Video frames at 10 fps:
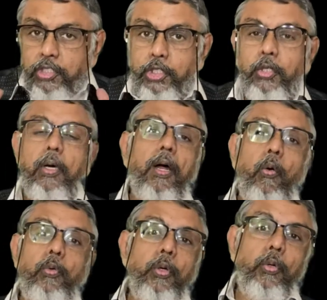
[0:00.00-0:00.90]
sure
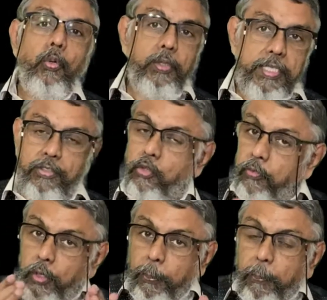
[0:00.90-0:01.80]
how to do this. So
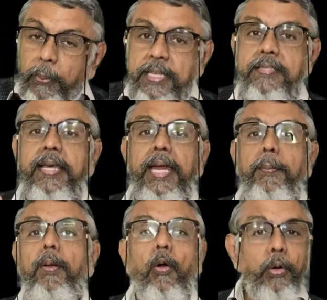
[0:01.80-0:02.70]
will you please guide
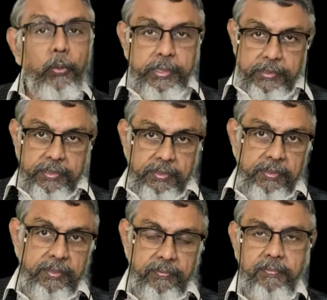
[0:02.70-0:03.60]
me on doing this?